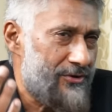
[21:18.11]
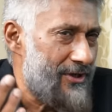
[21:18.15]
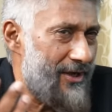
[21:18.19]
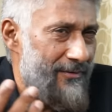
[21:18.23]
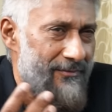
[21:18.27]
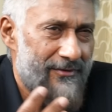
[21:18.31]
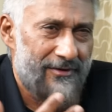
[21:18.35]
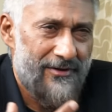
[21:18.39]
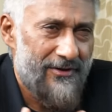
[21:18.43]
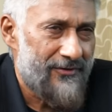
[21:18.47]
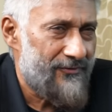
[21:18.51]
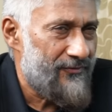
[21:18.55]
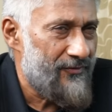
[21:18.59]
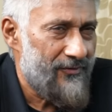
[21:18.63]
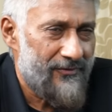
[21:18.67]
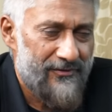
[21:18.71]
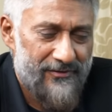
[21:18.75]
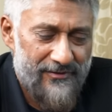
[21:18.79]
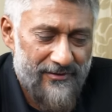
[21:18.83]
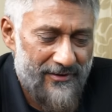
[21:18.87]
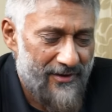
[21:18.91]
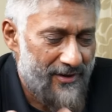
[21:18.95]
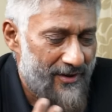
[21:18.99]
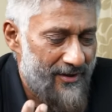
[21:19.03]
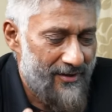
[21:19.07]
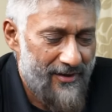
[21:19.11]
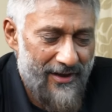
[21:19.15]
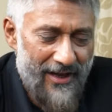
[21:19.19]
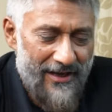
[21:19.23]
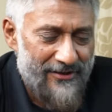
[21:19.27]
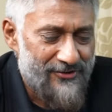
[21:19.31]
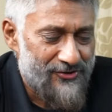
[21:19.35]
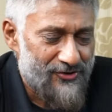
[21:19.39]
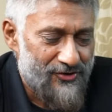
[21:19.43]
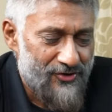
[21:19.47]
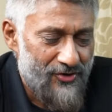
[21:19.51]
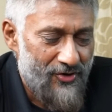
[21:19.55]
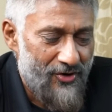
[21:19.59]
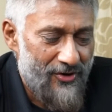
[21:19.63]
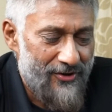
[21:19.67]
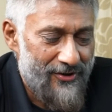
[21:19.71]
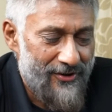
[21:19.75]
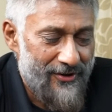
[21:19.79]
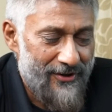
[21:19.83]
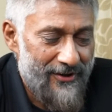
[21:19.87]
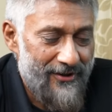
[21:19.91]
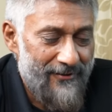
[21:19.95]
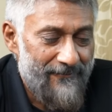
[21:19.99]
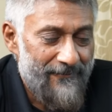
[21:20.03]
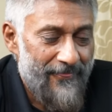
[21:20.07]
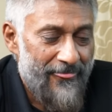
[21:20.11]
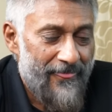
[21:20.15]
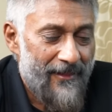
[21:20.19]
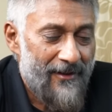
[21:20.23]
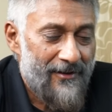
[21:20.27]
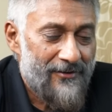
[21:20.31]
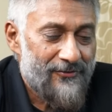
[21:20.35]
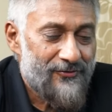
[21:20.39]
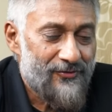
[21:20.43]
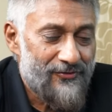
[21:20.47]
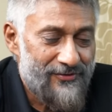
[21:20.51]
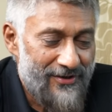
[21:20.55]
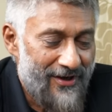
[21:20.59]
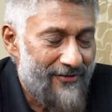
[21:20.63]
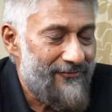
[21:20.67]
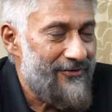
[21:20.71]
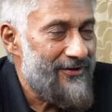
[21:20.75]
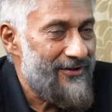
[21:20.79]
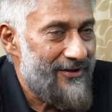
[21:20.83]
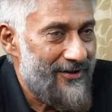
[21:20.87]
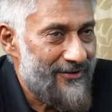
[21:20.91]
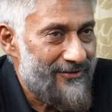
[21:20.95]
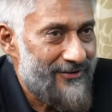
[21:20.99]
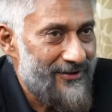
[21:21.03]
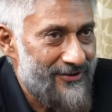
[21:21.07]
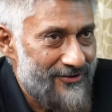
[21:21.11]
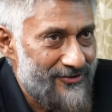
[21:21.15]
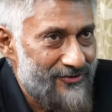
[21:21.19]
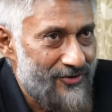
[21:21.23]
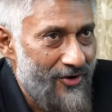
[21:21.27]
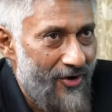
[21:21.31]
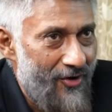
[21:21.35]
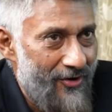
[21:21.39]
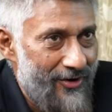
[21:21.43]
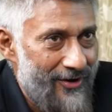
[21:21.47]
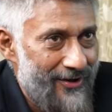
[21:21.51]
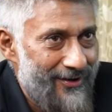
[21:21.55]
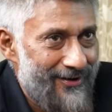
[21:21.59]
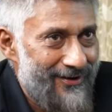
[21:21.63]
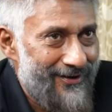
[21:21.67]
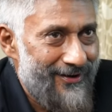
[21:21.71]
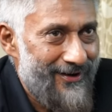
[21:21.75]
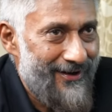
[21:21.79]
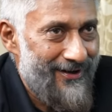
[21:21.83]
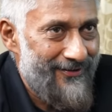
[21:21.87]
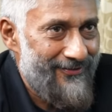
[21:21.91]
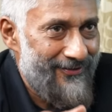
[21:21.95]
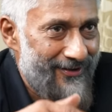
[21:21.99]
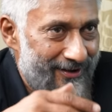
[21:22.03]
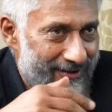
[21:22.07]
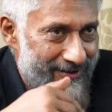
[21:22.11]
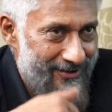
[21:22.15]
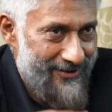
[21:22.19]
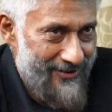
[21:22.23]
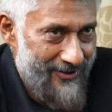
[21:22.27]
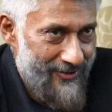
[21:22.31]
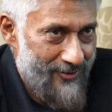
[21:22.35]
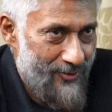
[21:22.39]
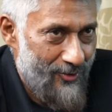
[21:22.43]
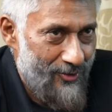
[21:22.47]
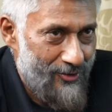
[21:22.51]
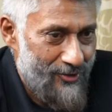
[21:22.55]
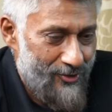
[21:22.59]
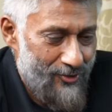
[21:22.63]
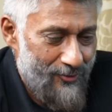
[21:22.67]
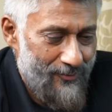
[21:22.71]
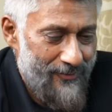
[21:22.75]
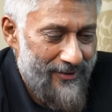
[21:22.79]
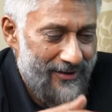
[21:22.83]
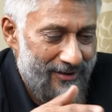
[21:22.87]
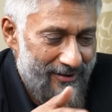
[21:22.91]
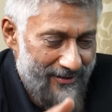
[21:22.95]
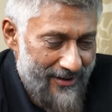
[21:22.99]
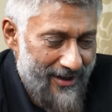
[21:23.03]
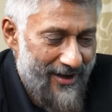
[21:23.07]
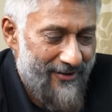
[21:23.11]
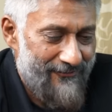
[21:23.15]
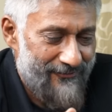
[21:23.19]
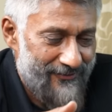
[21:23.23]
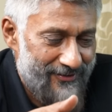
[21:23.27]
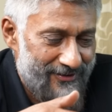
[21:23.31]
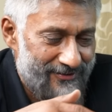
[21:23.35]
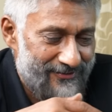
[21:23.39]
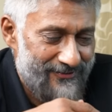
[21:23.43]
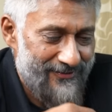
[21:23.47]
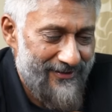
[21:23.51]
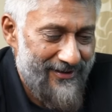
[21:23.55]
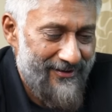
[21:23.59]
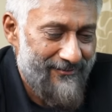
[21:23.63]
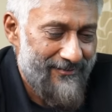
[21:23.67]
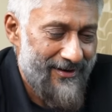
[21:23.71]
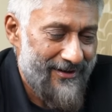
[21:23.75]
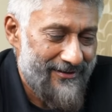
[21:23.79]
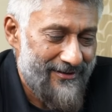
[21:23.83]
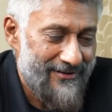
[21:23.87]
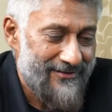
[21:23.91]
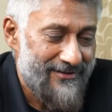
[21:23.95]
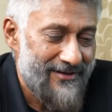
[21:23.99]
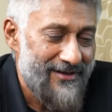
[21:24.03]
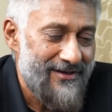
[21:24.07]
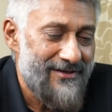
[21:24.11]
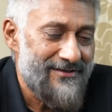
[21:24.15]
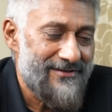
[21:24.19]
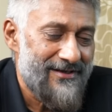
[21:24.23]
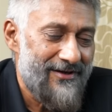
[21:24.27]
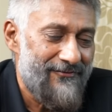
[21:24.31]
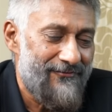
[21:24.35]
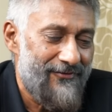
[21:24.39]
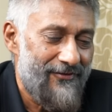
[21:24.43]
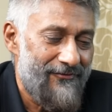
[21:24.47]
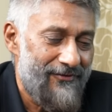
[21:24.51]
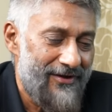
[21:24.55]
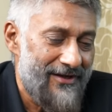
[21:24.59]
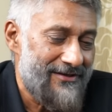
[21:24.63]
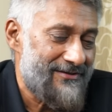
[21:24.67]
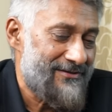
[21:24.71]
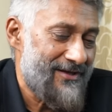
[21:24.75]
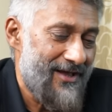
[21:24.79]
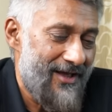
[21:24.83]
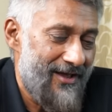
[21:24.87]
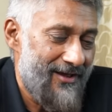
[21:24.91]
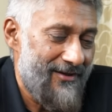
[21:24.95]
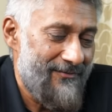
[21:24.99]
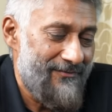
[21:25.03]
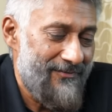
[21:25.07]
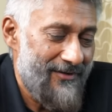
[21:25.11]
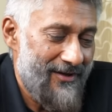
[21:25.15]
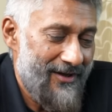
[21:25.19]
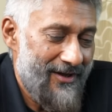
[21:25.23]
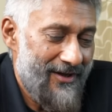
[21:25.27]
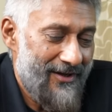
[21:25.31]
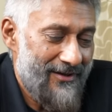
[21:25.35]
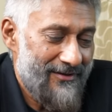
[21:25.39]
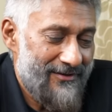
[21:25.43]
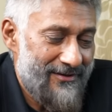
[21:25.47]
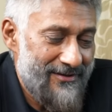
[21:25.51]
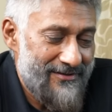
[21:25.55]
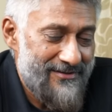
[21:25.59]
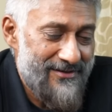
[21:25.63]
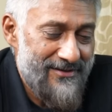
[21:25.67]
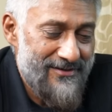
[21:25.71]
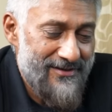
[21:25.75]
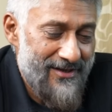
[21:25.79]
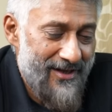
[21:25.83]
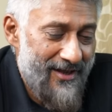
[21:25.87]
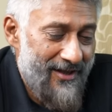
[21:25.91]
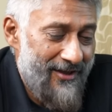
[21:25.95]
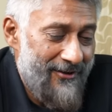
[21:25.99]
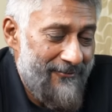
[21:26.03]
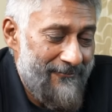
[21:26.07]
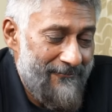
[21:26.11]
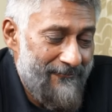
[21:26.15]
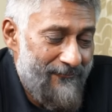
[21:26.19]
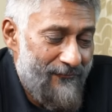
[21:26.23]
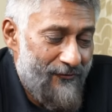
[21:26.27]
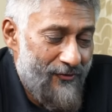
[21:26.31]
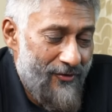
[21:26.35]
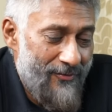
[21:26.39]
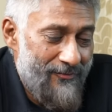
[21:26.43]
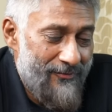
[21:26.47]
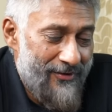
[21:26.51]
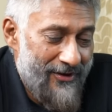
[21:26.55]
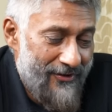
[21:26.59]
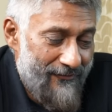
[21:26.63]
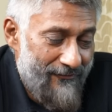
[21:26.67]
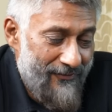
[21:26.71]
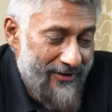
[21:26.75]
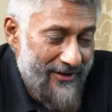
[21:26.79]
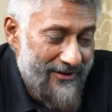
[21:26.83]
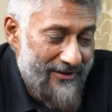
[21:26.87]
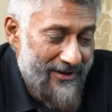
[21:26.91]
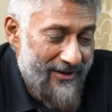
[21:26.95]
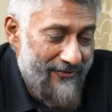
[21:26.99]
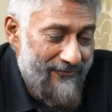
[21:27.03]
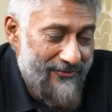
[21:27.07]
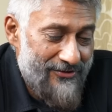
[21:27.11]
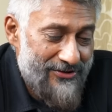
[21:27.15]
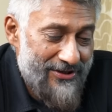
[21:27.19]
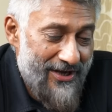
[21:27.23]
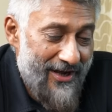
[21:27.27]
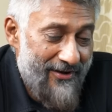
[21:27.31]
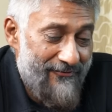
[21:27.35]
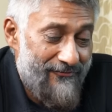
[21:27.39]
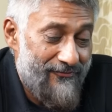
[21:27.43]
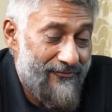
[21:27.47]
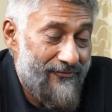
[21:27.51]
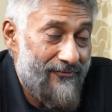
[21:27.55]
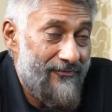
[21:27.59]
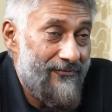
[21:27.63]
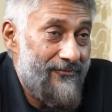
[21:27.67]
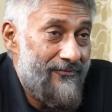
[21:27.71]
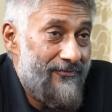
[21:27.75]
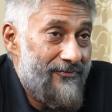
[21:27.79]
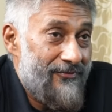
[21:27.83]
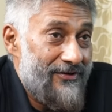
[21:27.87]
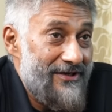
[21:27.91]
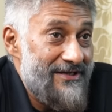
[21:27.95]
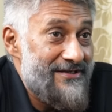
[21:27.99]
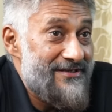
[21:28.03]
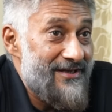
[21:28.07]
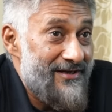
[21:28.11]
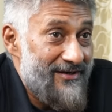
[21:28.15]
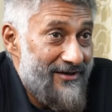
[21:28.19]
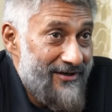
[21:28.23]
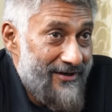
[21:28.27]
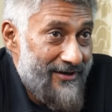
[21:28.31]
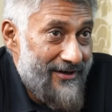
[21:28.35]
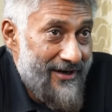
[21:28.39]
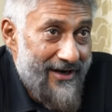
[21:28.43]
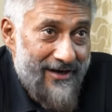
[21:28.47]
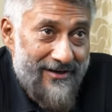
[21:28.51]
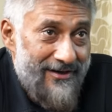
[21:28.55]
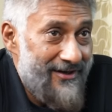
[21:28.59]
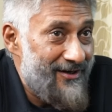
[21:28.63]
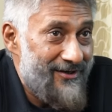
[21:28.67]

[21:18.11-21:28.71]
I mean, this was extraordinary. So Javed Akhtar saw it, and then he wrote to me after seeing my thing. He said, "Vivek Sahab, this is a hymn from Rigveda, which I have recently read.